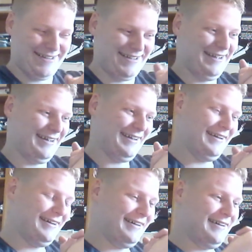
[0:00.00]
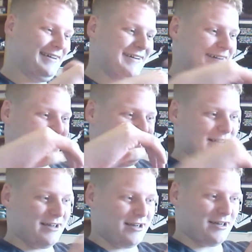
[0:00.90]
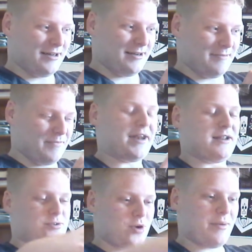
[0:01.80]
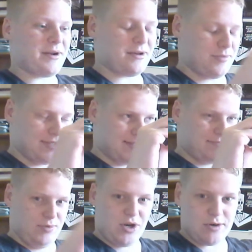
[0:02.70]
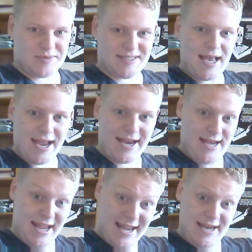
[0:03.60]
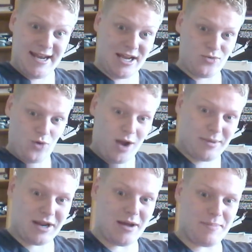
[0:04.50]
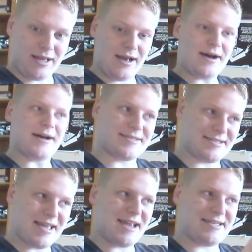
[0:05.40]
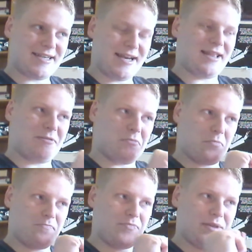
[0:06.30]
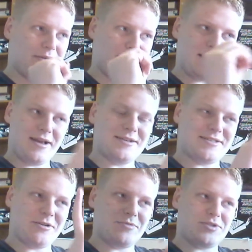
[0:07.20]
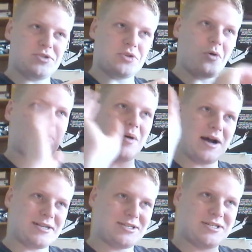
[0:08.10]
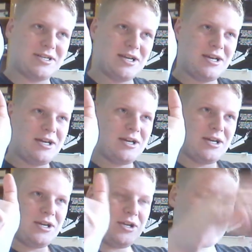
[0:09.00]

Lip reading: And Andromeda was, you know, set in Andromeda because there was so much, you know,